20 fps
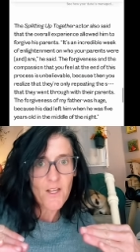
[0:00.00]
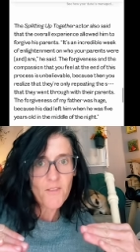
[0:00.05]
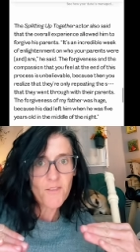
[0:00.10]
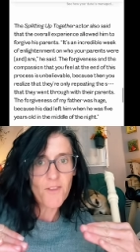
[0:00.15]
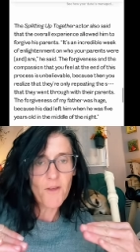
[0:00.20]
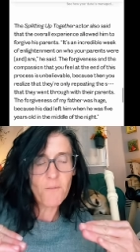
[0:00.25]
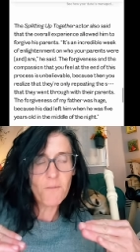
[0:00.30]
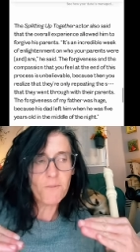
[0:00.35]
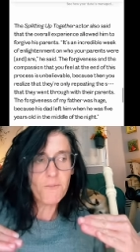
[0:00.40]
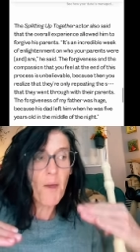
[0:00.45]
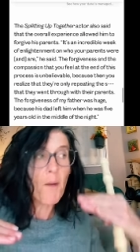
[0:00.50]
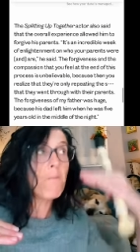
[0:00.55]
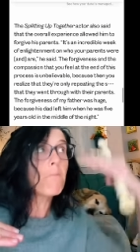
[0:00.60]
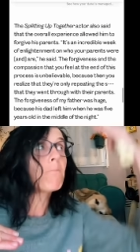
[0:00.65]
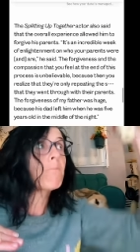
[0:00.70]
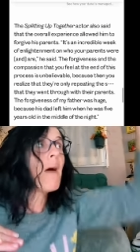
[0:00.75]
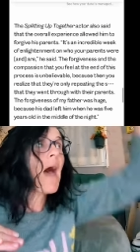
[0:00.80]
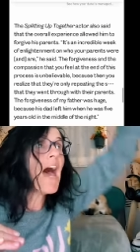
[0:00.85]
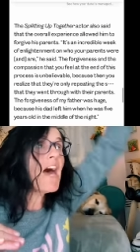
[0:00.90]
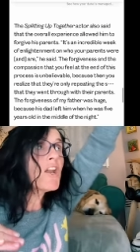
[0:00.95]
the, the
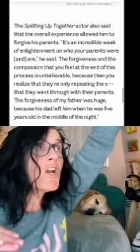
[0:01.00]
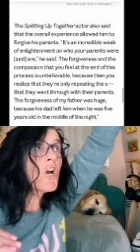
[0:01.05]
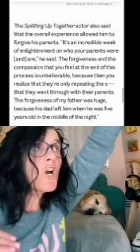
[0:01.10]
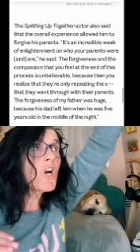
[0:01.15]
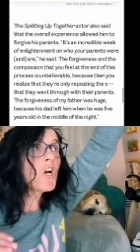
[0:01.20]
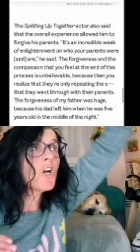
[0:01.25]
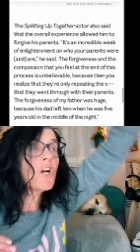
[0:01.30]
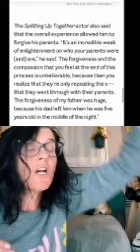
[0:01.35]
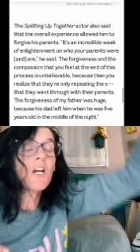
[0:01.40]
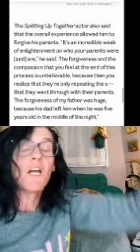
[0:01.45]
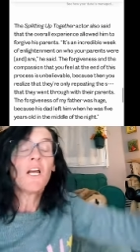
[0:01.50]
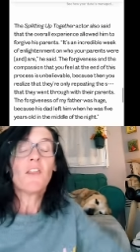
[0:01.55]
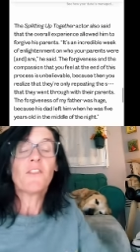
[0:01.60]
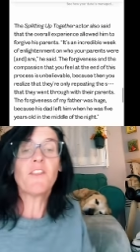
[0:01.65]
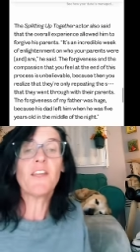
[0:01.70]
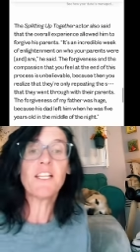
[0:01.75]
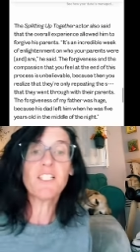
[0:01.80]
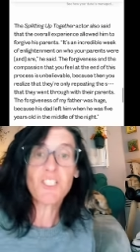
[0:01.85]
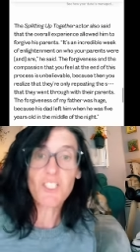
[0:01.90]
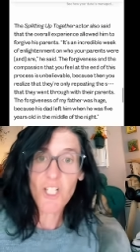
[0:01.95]
better
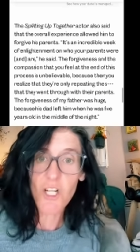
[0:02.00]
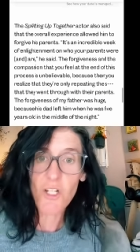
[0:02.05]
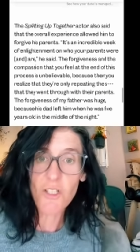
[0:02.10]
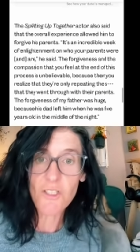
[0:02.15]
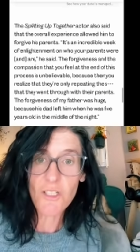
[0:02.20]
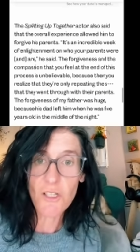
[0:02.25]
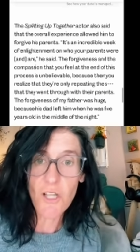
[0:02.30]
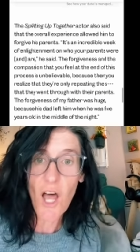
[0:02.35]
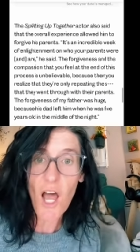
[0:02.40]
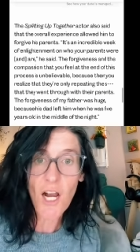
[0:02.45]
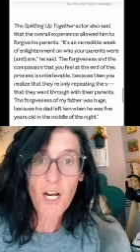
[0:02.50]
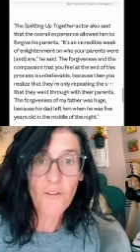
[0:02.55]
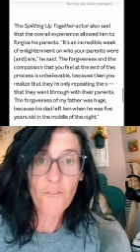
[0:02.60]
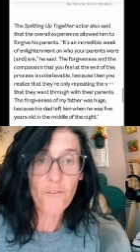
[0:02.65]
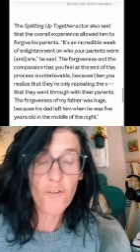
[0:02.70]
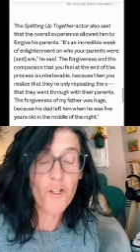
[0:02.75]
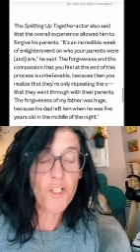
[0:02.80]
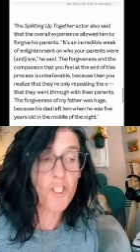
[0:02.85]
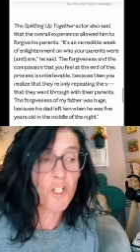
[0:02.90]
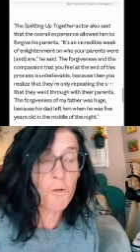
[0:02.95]
these dudes look
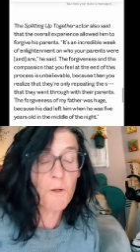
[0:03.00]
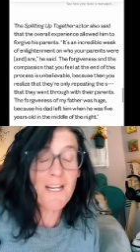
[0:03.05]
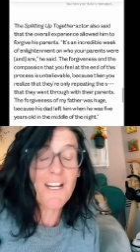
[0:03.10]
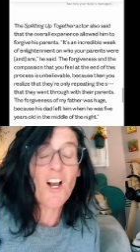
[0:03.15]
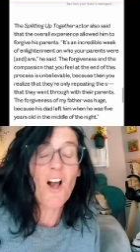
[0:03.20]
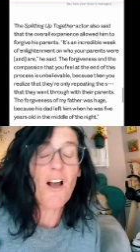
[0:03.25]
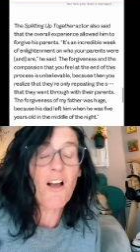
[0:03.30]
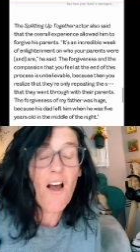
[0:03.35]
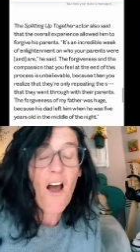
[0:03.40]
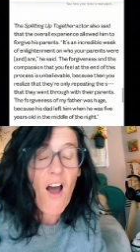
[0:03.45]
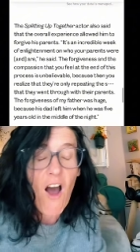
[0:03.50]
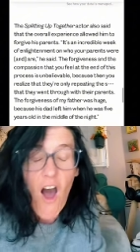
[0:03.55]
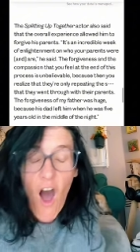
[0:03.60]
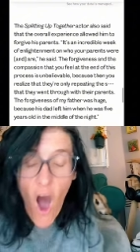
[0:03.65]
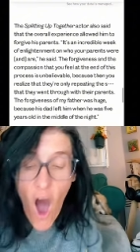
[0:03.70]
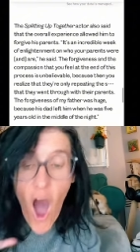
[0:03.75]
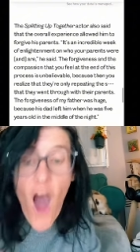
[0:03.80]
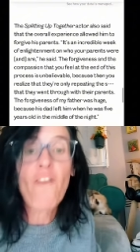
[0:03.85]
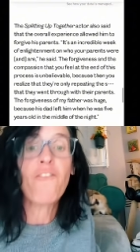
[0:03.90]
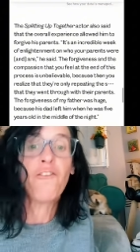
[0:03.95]
for doing
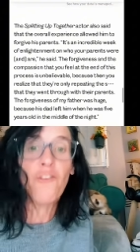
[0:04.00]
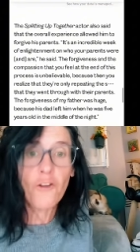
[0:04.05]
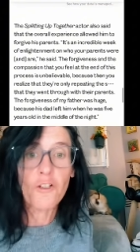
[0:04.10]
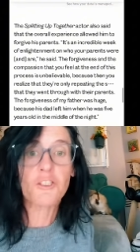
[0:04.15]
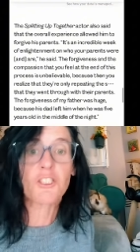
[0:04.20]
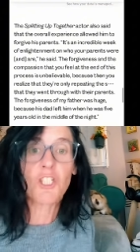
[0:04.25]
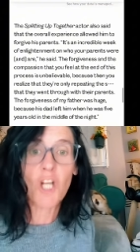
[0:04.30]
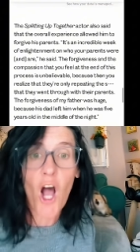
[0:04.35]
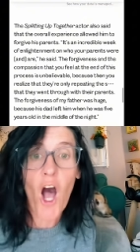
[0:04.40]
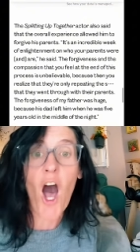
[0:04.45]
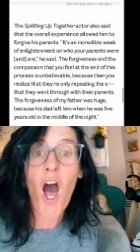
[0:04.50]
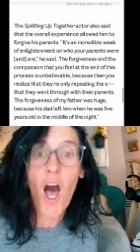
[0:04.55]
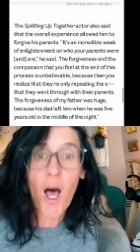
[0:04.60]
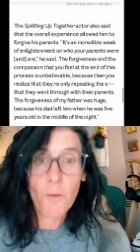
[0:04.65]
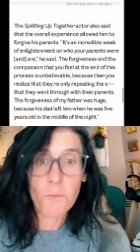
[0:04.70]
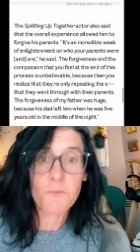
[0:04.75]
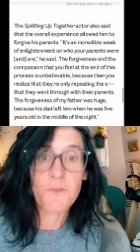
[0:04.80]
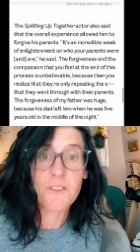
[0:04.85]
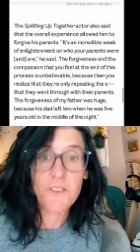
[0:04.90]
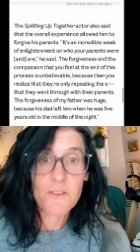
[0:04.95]
awful
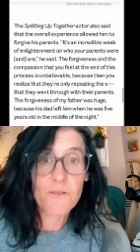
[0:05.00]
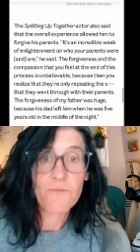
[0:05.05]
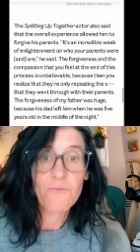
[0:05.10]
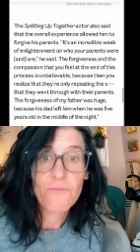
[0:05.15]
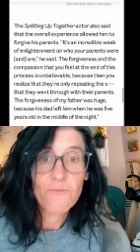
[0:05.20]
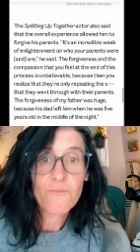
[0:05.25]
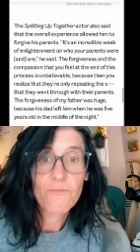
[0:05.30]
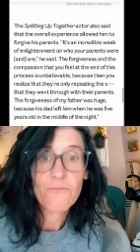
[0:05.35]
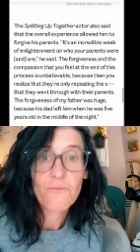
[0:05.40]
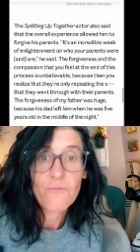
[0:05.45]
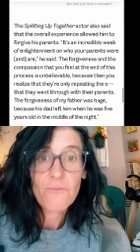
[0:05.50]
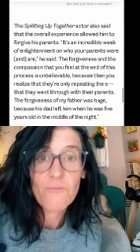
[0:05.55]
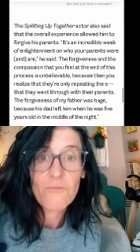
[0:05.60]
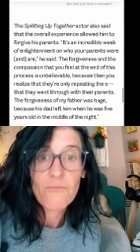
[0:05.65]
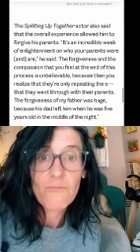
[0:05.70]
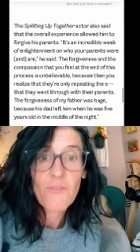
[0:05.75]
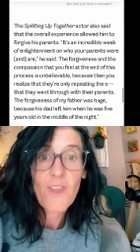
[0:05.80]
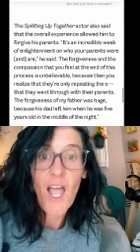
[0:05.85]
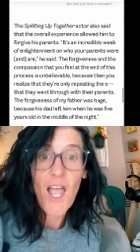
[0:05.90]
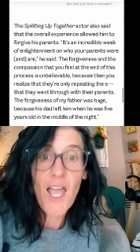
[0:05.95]
jobs
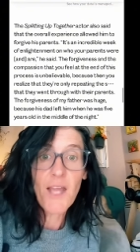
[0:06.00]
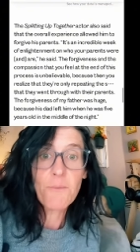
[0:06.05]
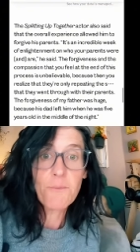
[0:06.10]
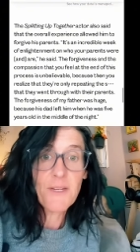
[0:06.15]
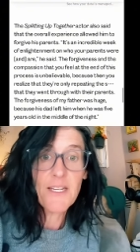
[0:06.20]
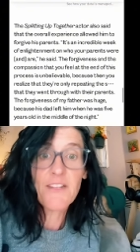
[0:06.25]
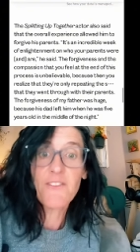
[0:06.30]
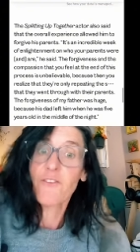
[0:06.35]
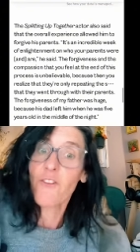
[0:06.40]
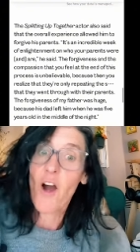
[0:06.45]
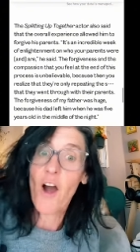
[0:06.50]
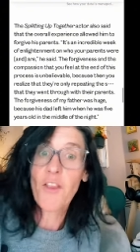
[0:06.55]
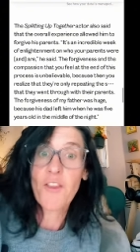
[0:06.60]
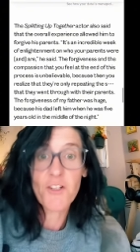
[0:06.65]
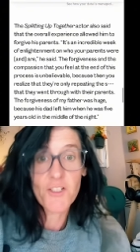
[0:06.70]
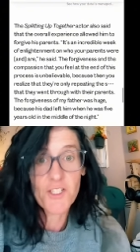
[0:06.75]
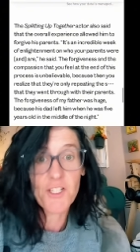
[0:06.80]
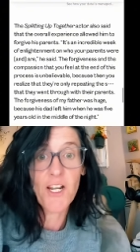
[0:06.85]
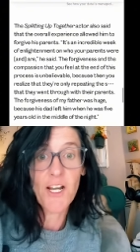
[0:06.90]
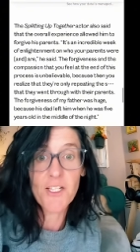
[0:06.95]
at being
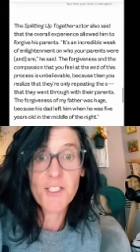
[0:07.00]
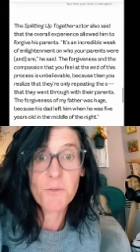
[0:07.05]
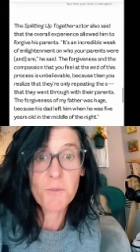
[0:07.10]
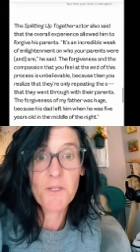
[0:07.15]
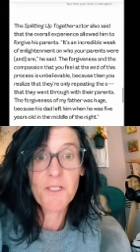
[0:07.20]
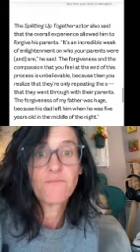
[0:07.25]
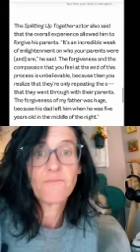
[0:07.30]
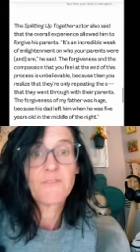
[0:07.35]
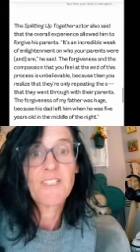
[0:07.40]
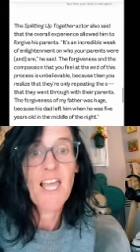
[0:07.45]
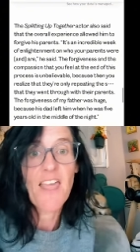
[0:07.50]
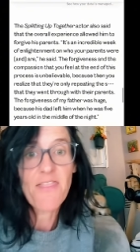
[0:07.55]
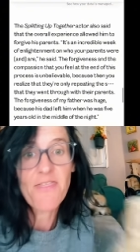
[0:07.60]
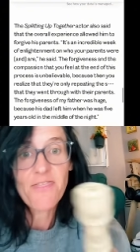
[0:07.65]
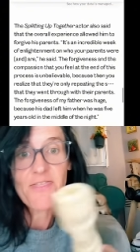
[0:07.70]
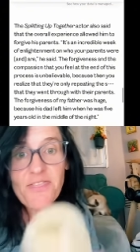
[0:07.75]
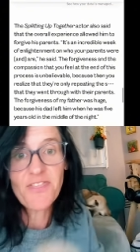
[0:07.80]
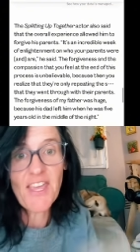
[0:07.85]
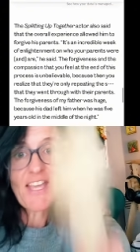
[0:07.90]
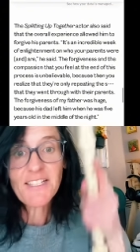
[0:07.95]
fathers and husbands. And
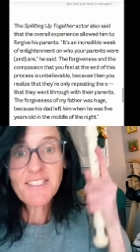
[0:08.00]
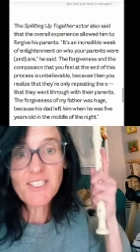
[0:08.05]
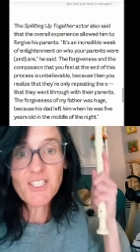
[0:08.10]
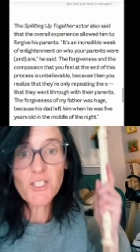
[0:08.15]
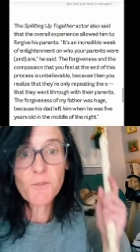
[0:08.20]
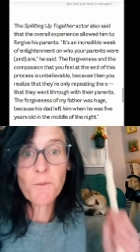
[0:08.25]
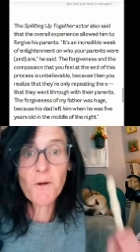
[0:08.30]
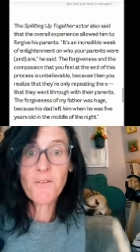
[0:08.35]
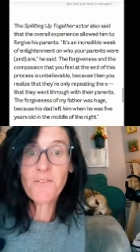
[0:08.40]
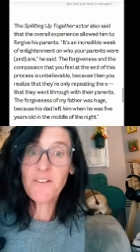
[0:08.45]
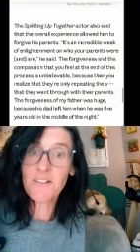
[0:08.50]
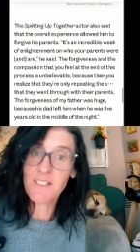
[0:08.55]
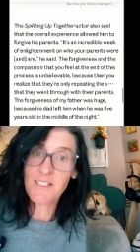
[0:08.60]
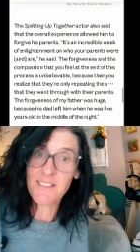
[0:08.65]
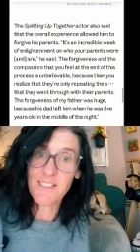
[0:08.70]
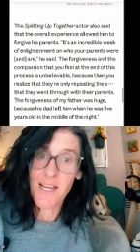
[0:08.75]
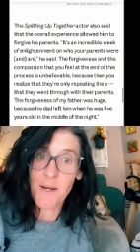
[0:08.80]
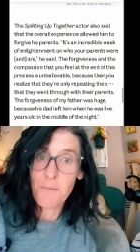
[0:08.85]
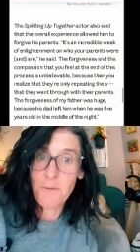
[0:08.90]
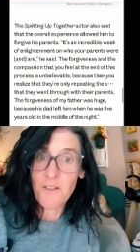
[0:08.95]
this is the perfect
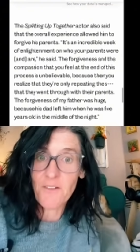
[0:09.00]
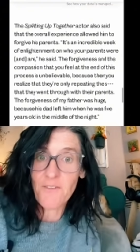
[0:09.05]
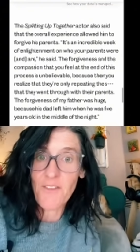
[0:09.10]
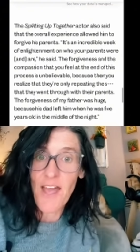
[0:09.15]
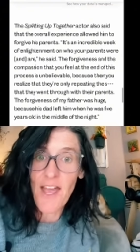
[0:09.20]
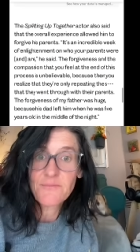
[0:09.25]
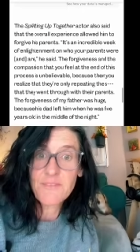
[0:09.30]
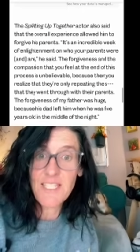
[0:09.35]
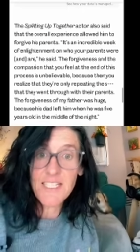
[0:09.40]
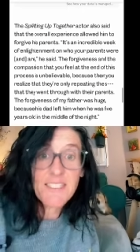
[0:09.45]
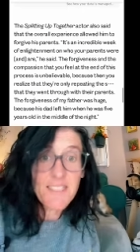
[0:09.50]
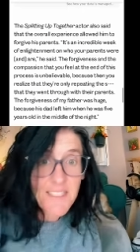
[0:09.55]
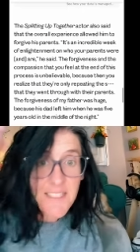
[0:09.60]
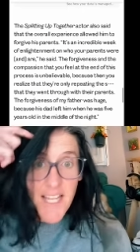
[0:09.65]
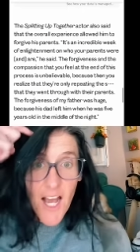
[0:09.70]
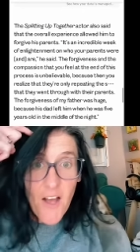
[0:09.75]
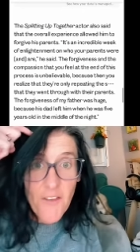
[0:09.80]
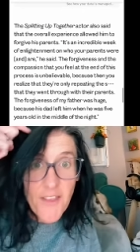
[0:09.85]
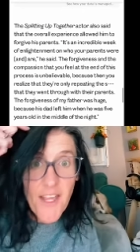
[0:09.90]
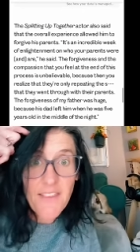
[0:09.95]
example of that. This is
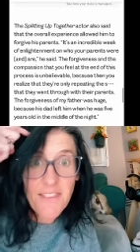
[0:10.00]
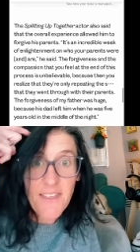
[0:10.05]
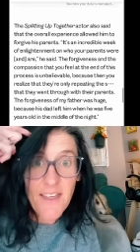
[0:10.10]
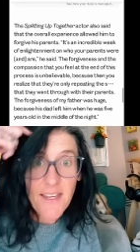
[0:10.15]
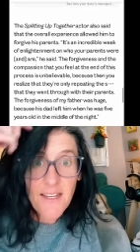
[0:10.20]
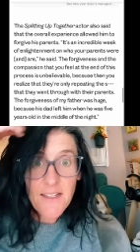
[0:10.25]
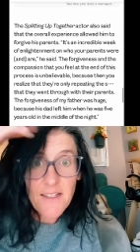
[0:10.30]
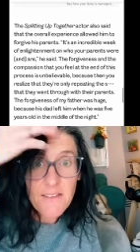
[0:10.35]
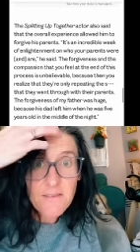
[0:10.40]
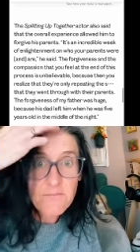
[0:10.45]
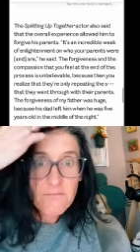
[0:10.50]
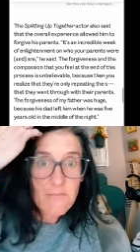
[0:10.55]
how they think.